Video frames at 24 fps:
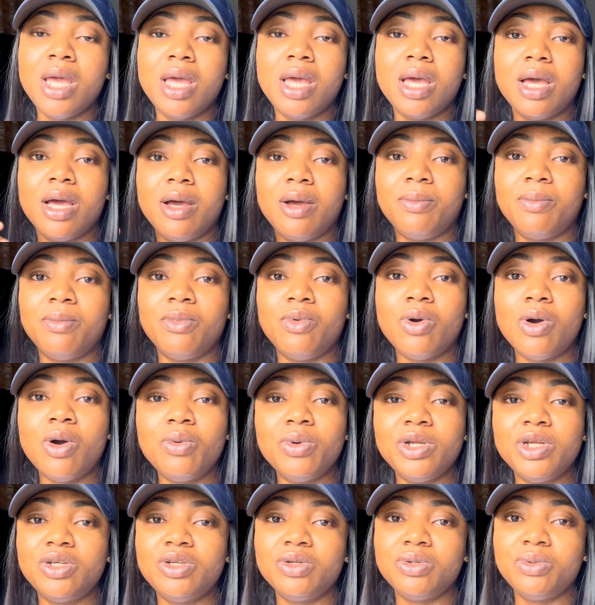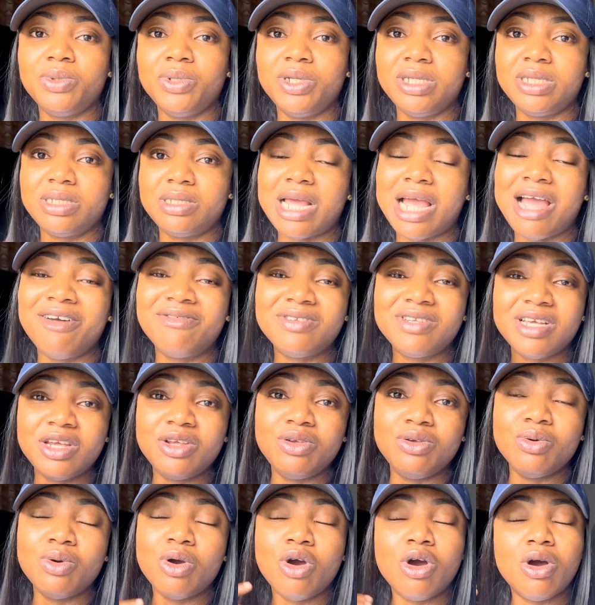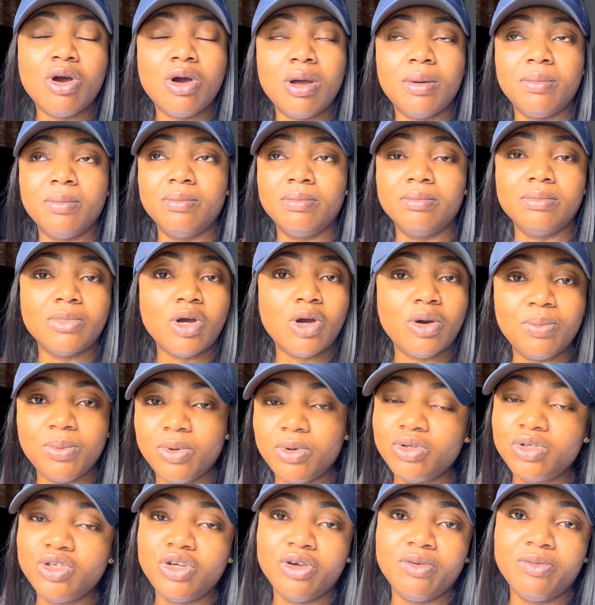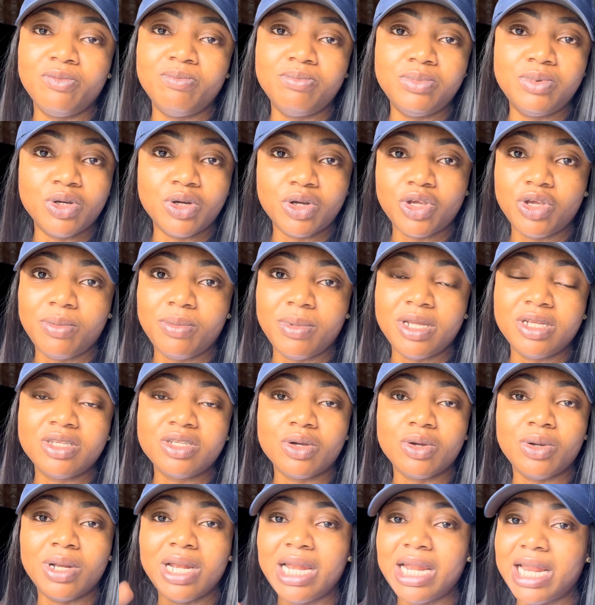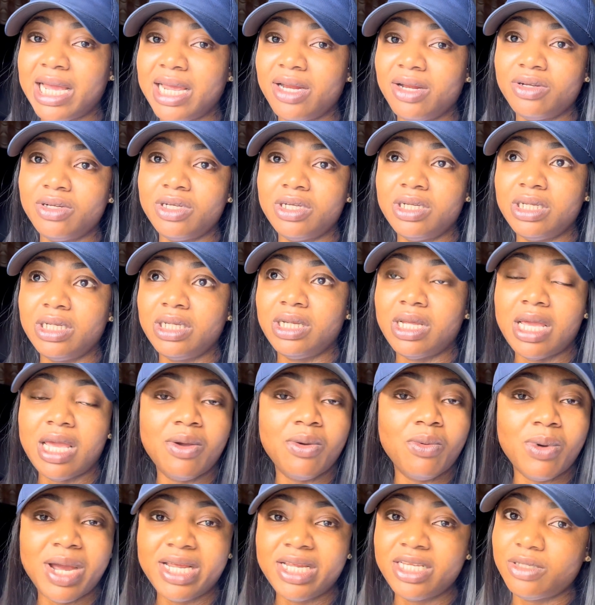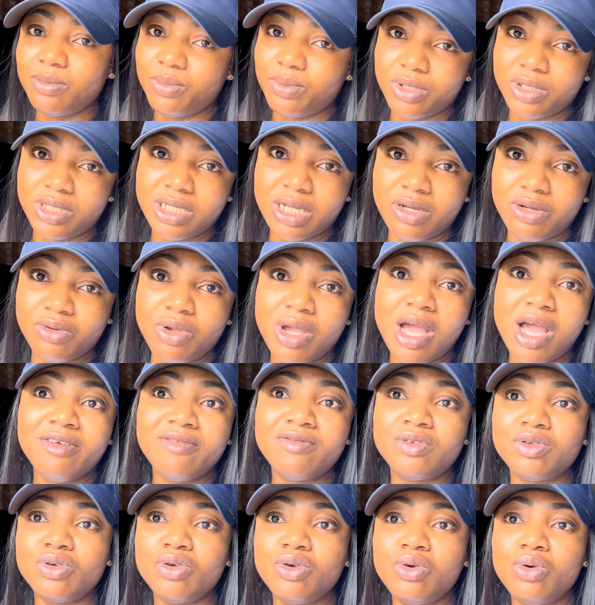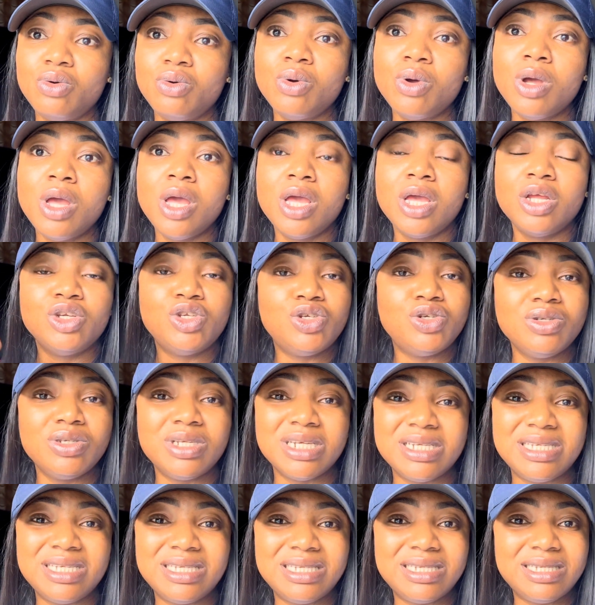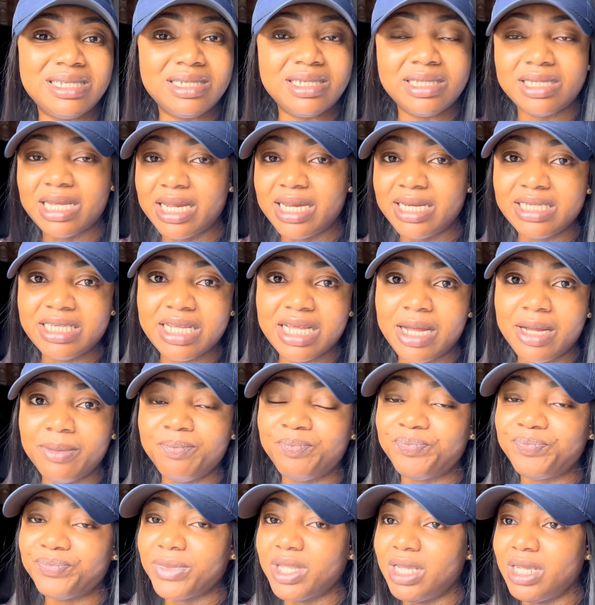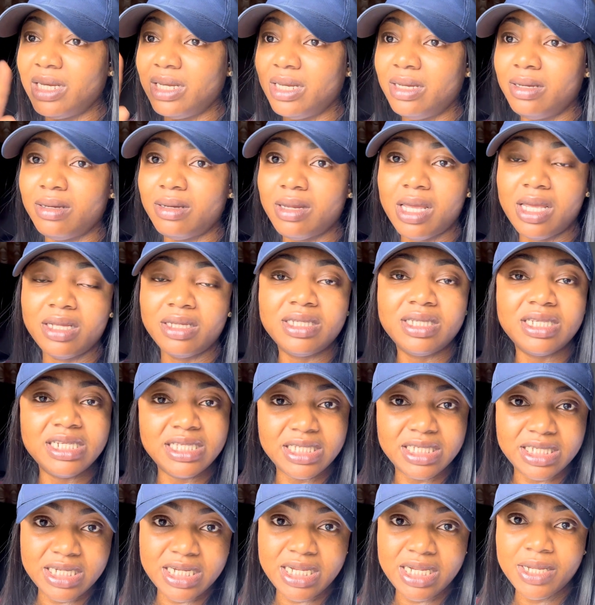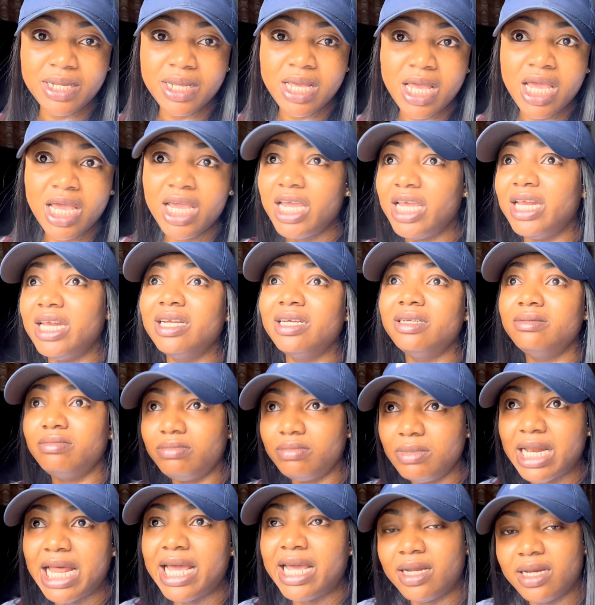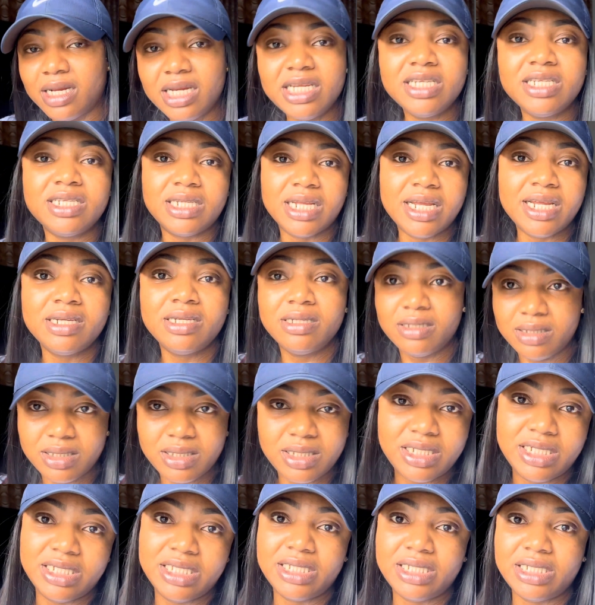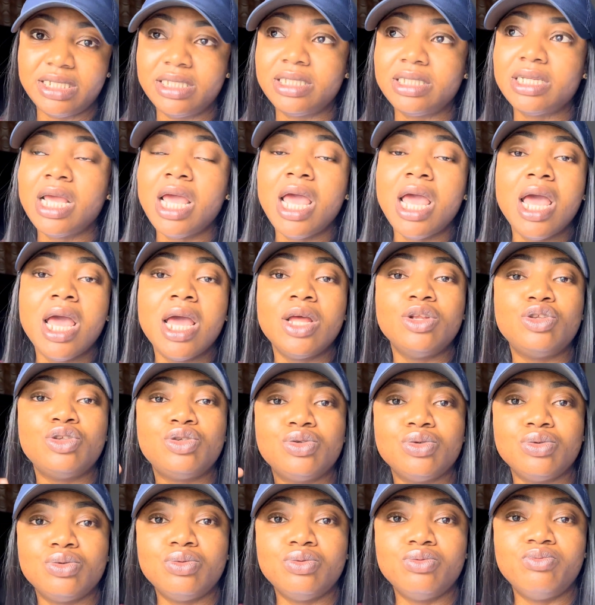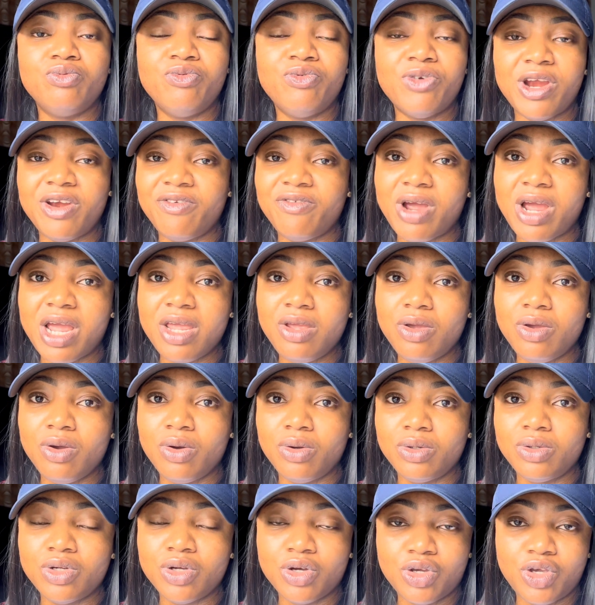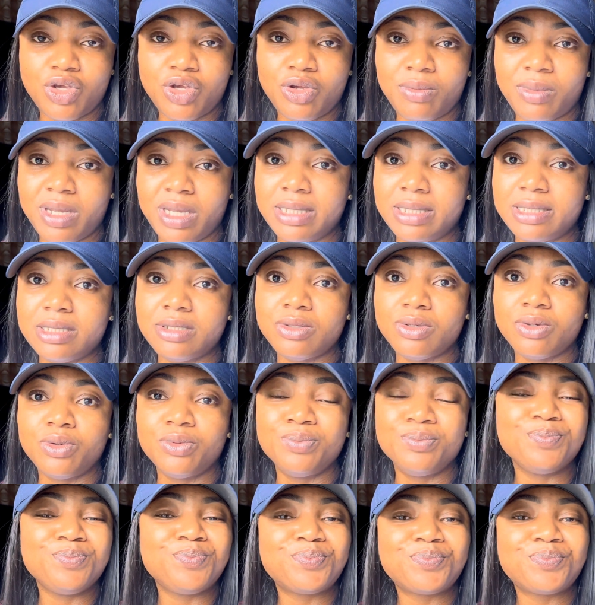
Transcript: um, what we do is after you um, upload your documents online on the NYSC portal, you have to go choose a center in a city, in a like listed cities to verify your documents. So